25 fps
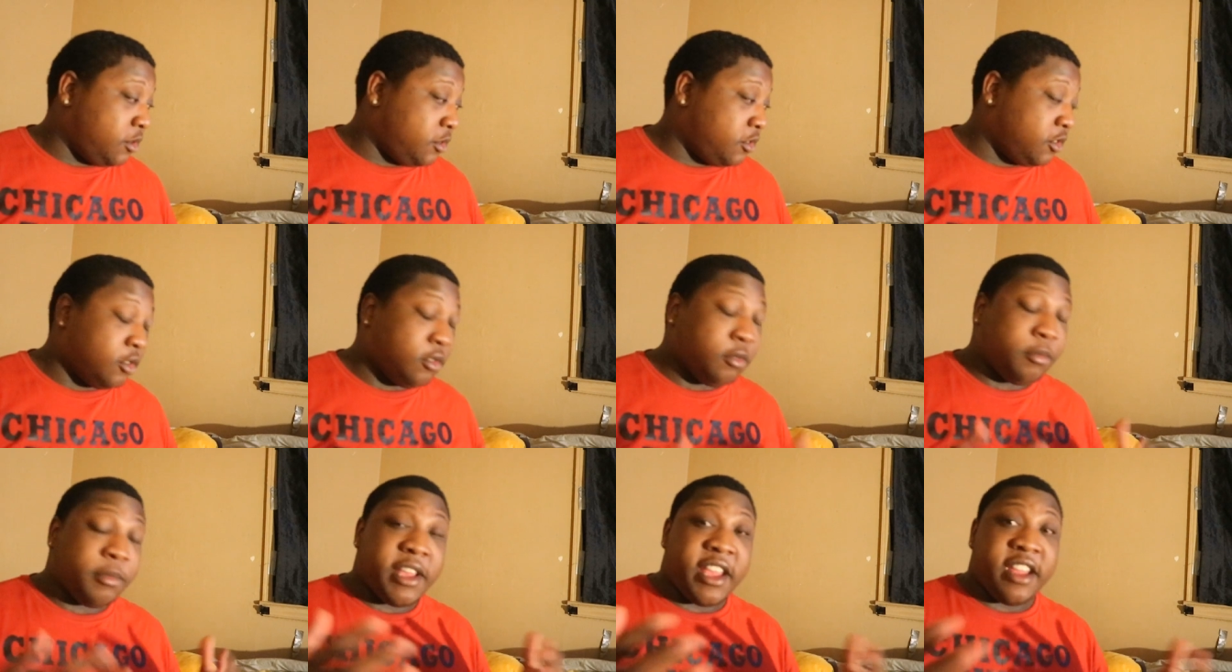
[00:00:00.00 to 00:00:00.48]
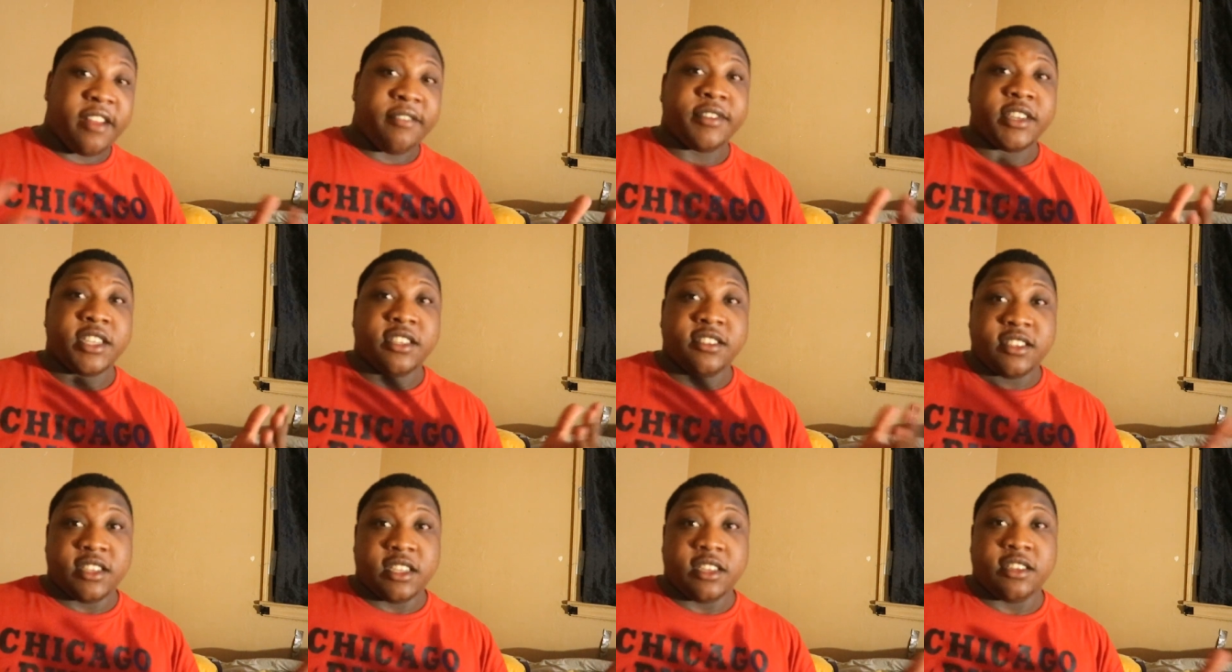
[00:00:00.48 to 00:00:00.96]
YouTube
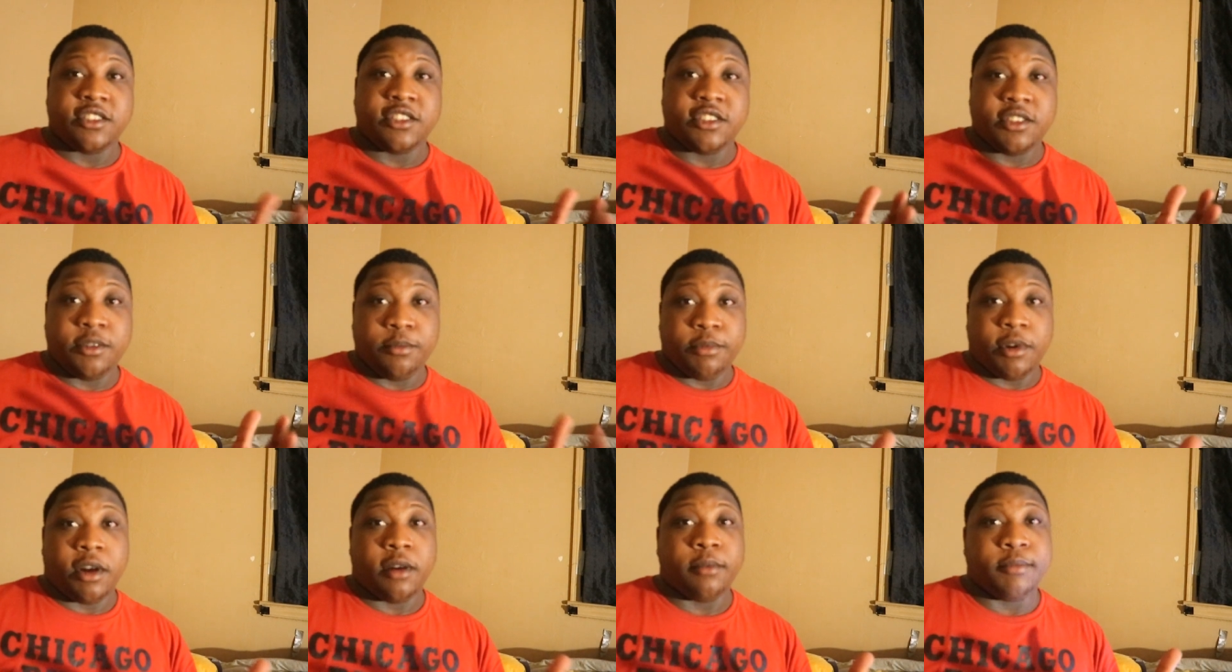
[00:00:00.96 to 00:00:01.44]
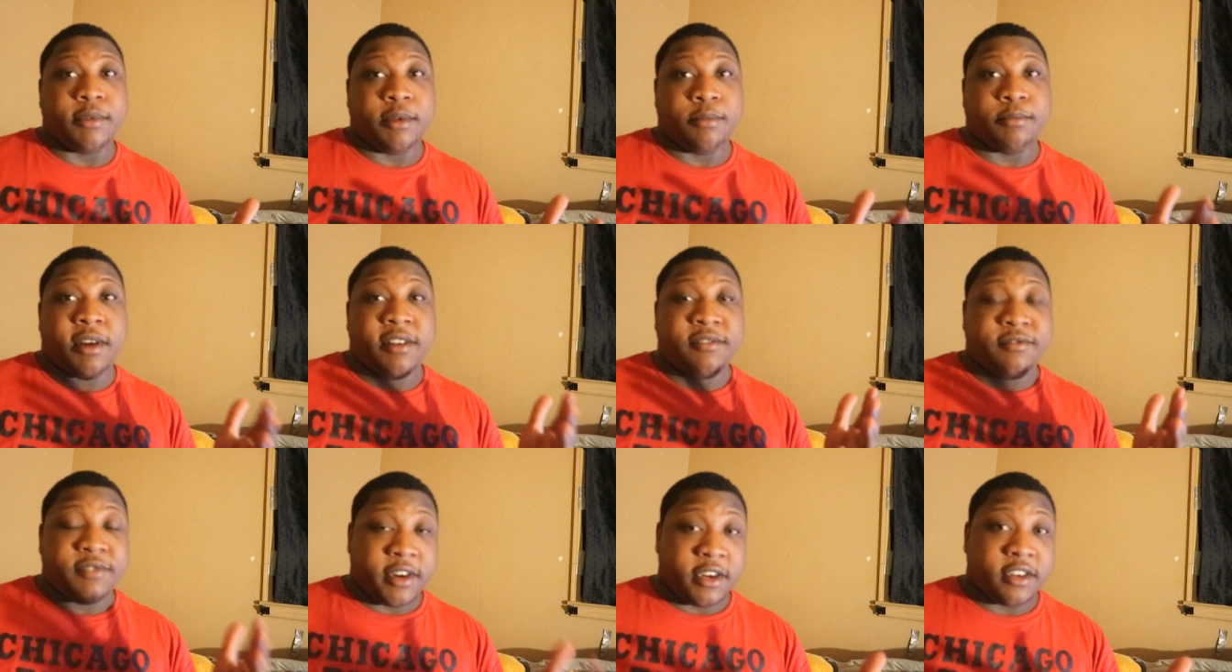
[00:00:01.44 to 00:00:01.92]
ever since she bought me
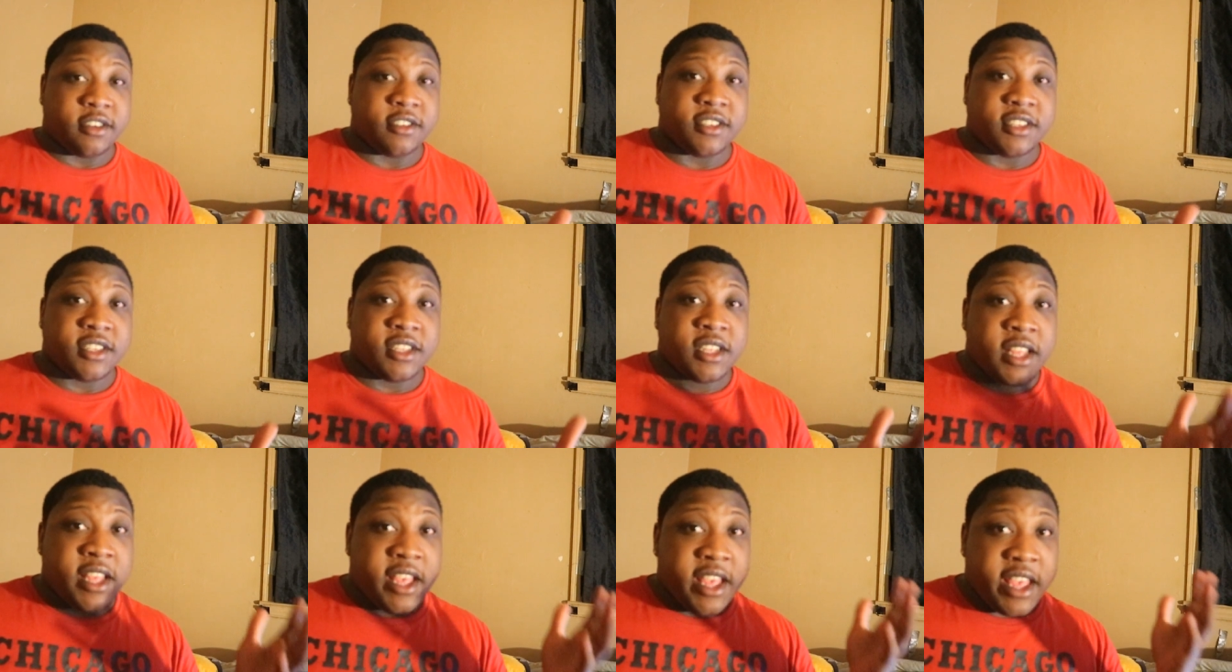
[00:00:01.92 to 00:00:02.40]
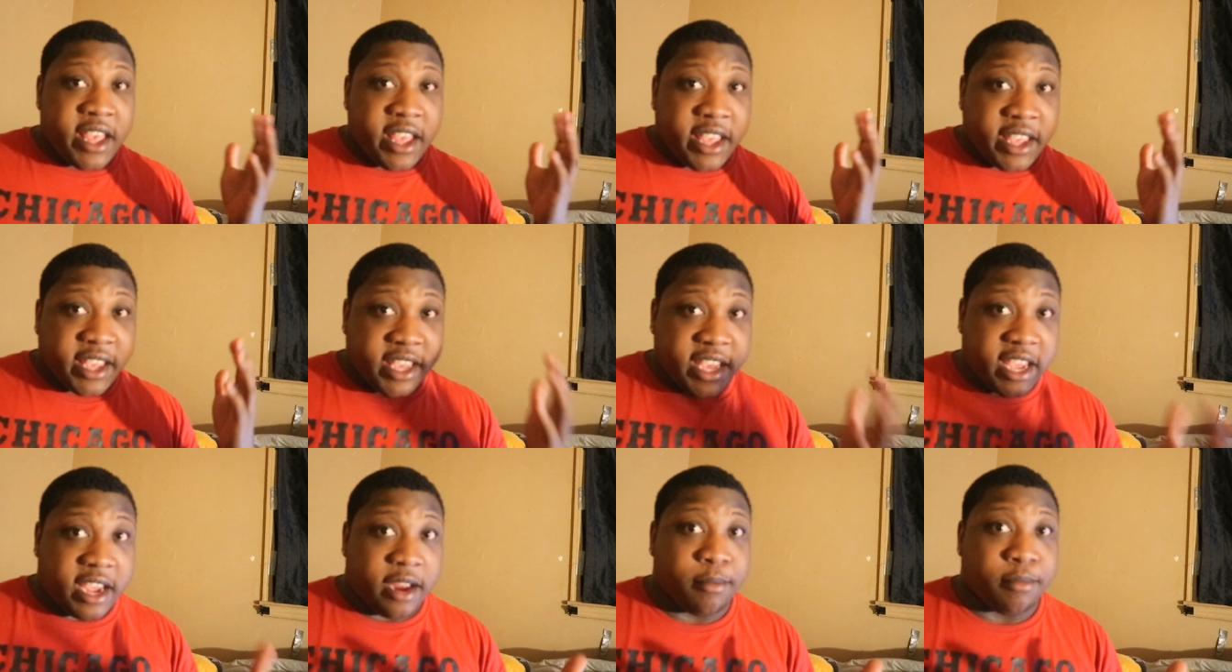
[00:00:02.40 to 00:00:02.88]
my first
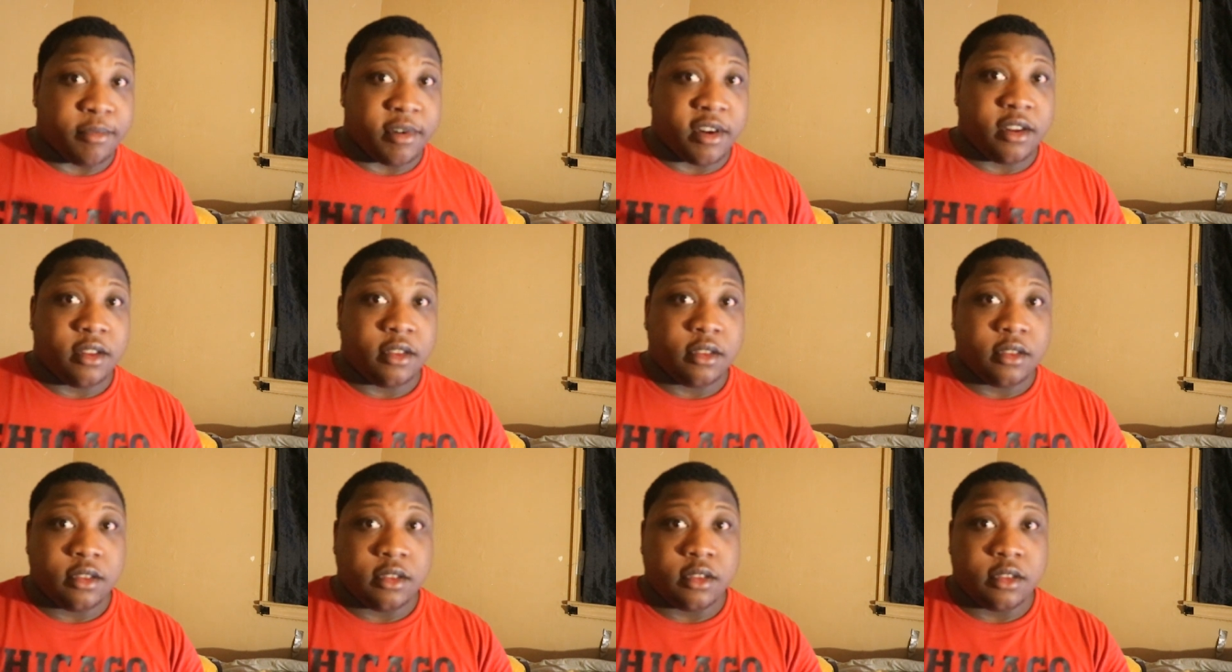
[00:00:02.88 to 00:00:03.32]
camera.